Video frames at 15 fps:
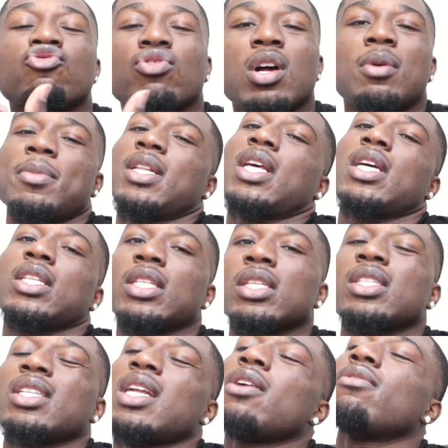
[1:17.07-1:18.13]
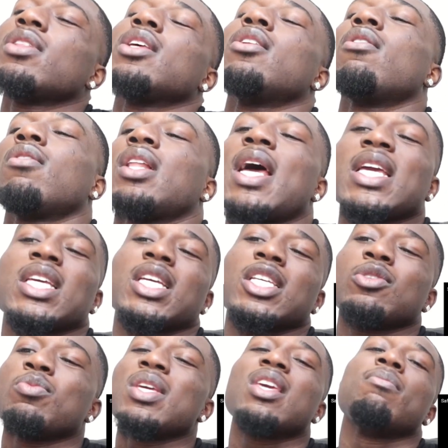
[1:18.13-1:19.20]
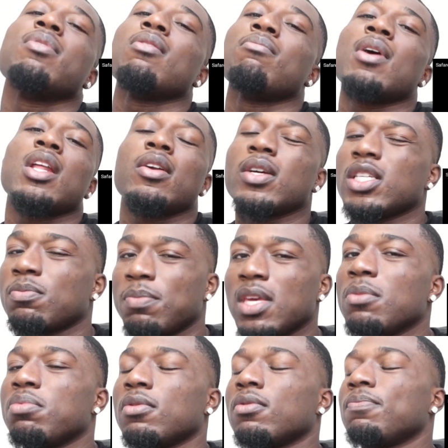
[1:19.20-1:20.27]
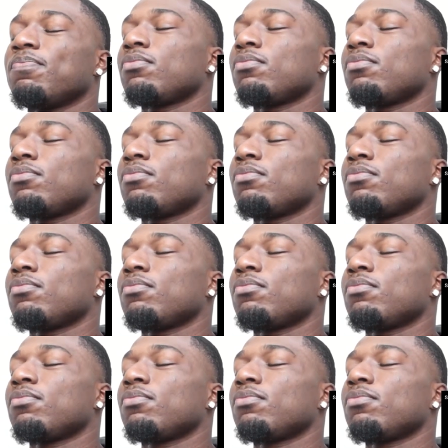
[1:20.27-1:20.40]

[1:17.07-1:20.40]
drama like this, and I really don't like it because we could be better as people.